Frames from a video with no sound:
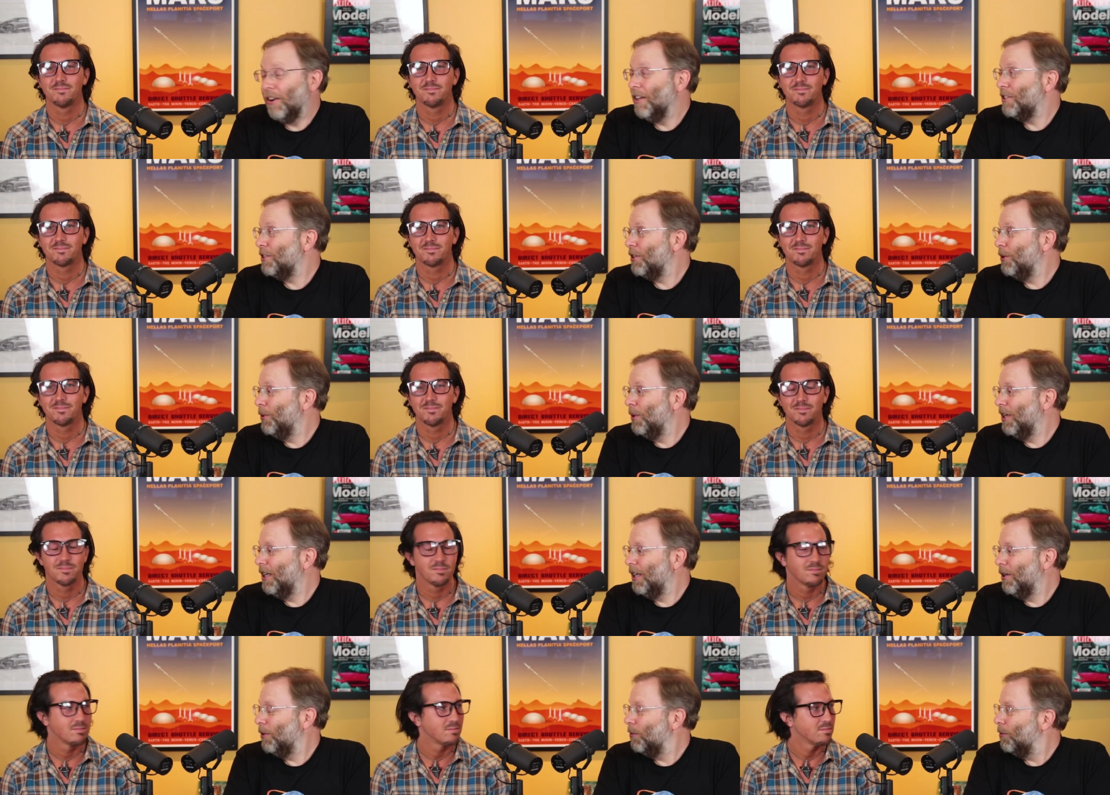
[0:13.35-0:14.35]
Speaker 1: right, so
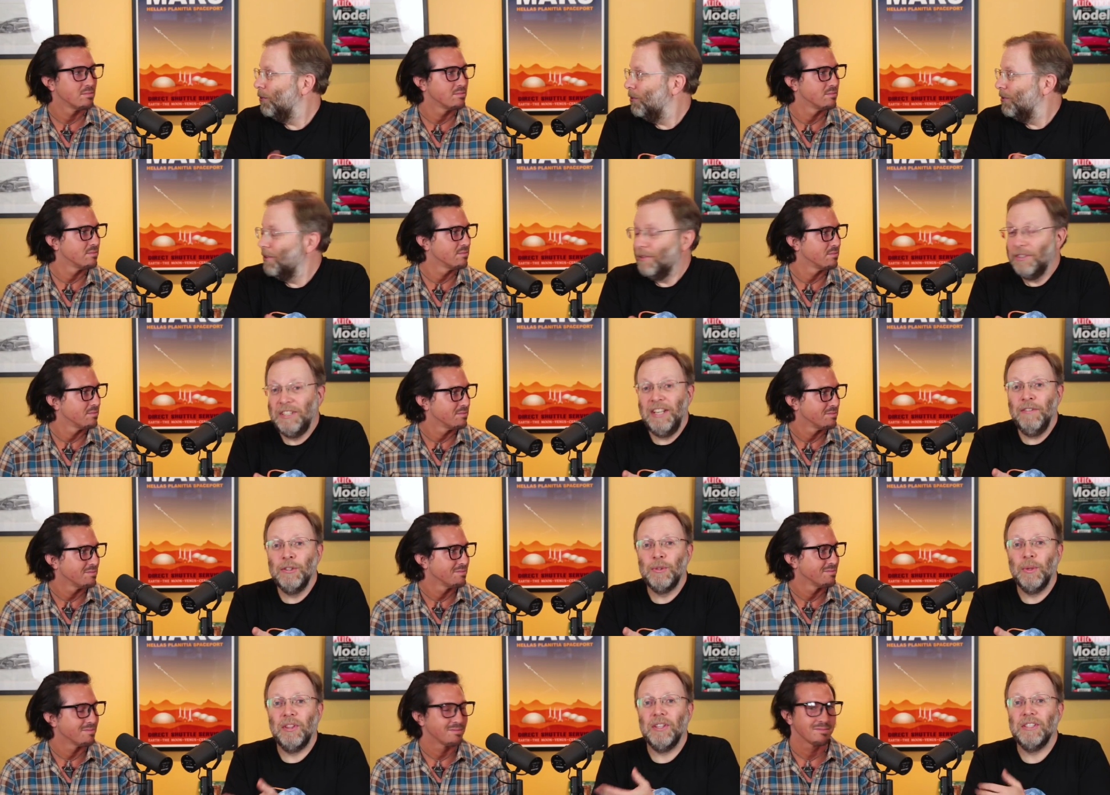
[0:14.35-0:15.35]
uh, Steven's
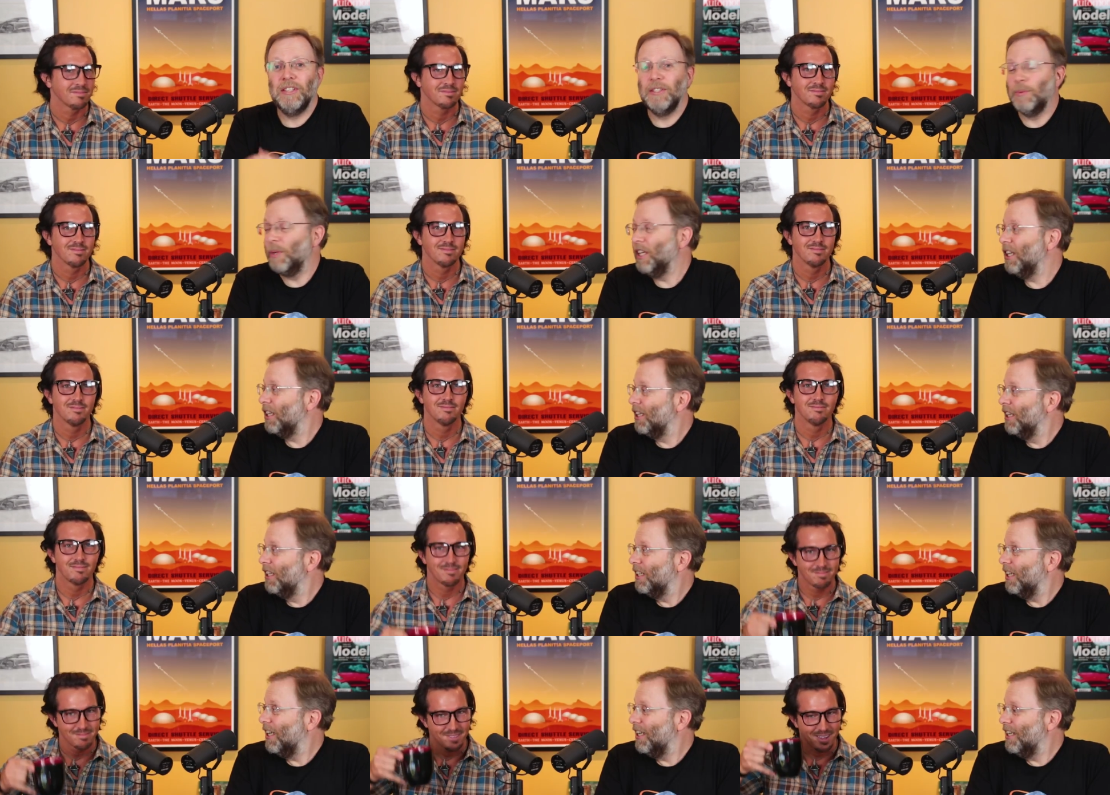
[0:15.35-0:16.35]
with us this week.
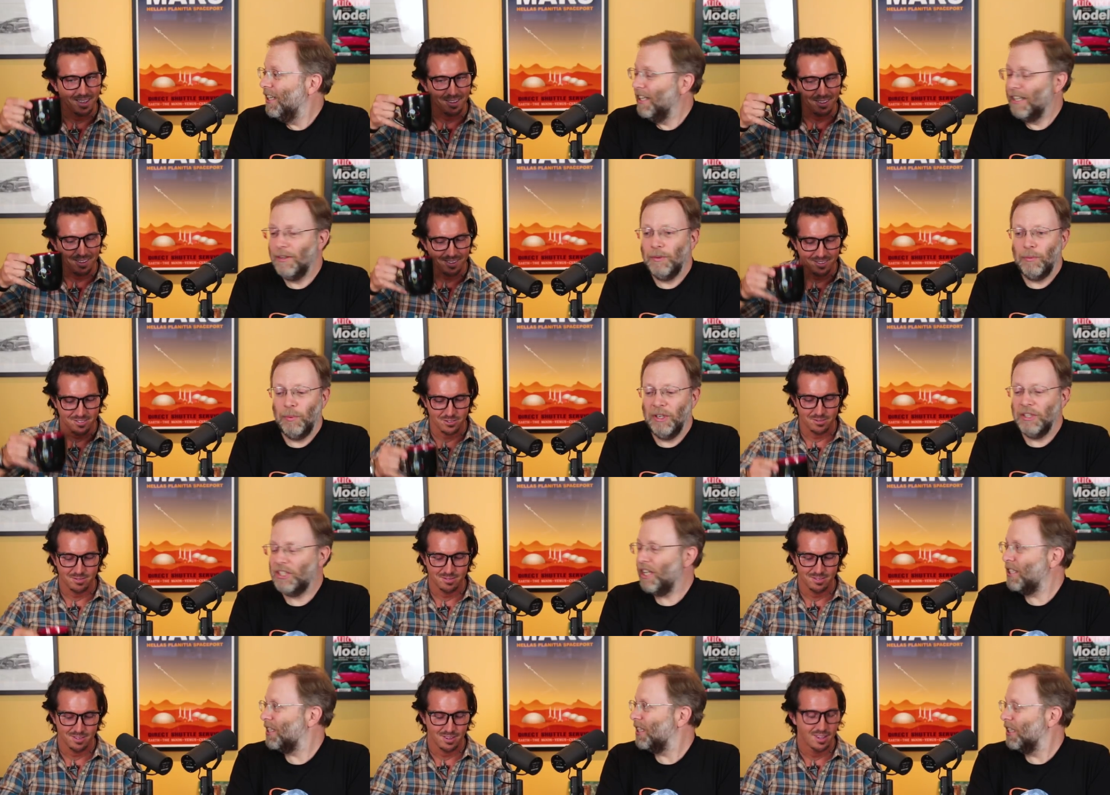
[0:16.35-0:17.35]
And uh, where's
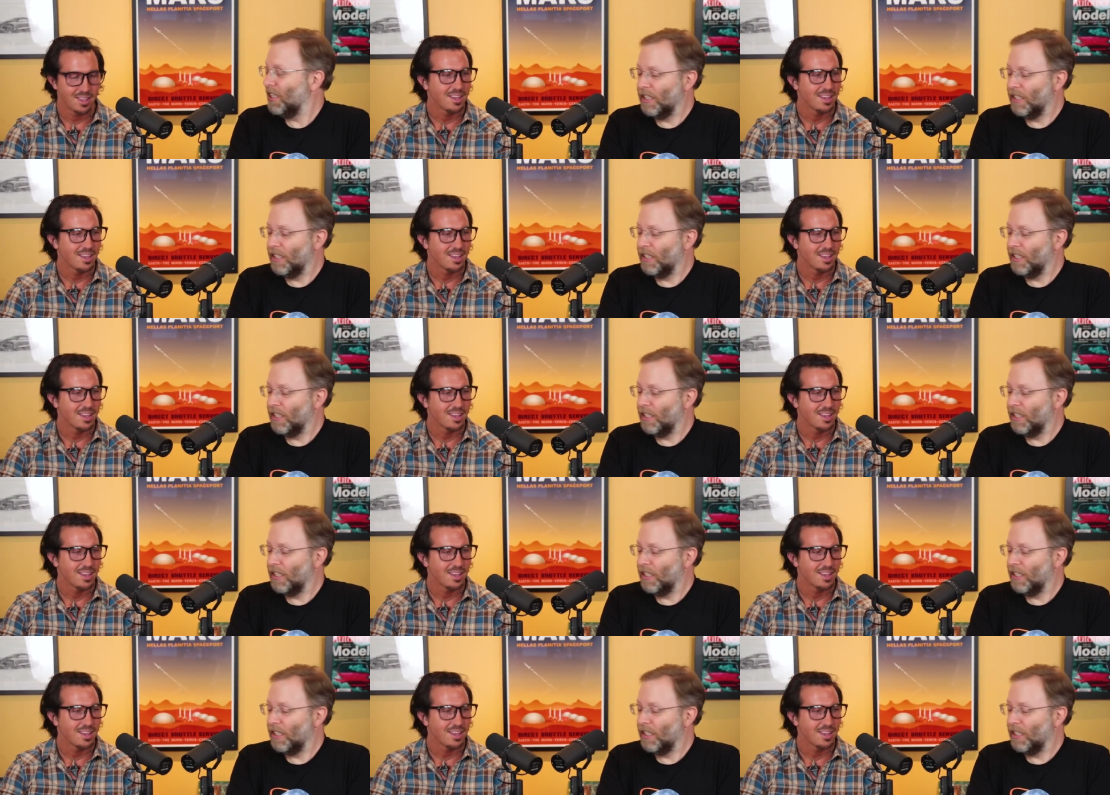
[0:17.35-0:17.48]
Jesse?